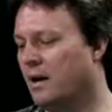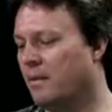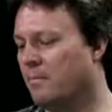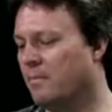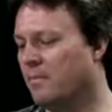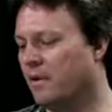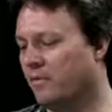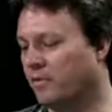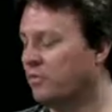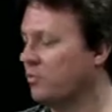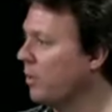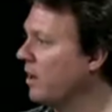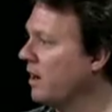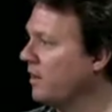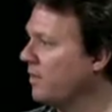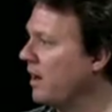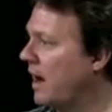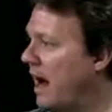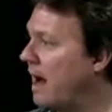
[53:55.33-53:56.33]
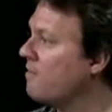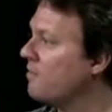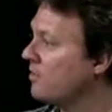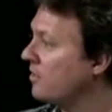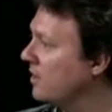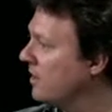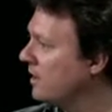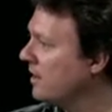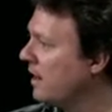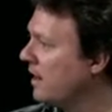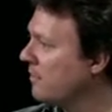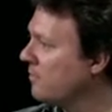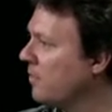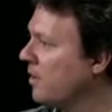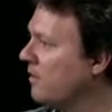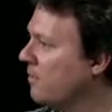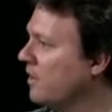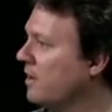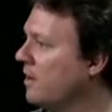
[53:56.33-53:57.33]
if it's what I haven't seen it
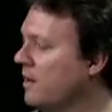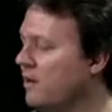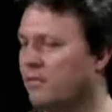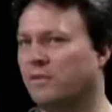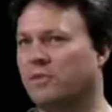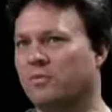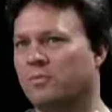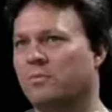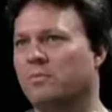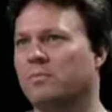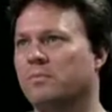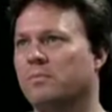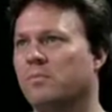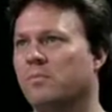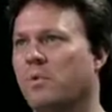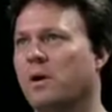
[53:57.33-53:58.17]
yet, but if it's